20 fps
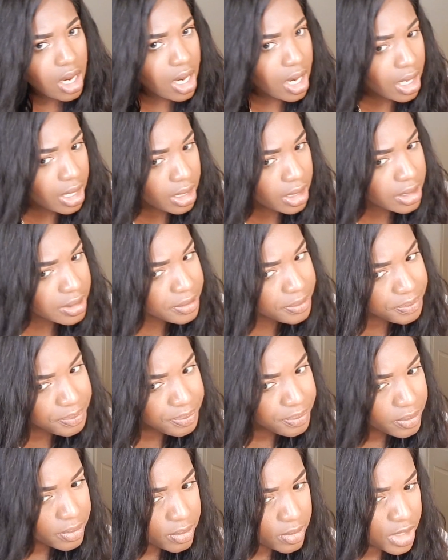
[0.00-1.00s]

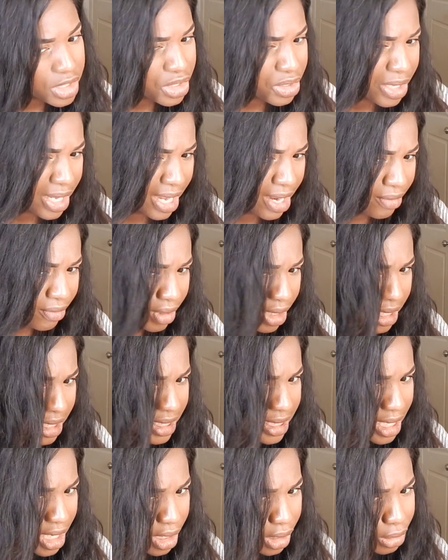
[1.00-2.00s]
You can't really
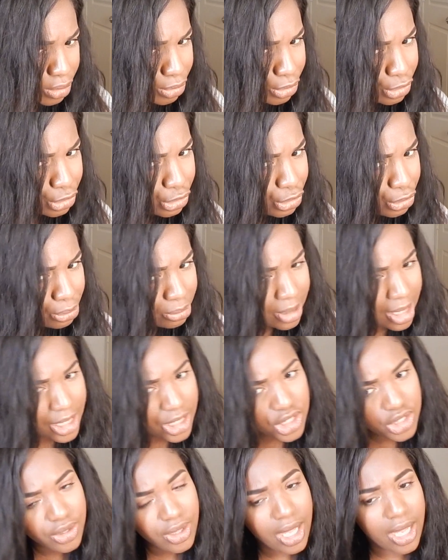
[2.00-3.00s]
tell too
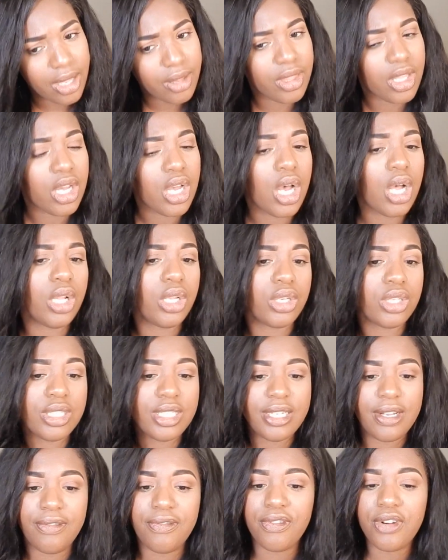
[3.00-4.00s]
much that the color
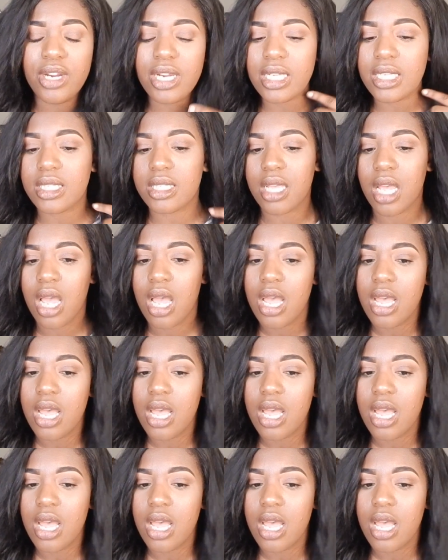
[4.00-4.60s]
difference.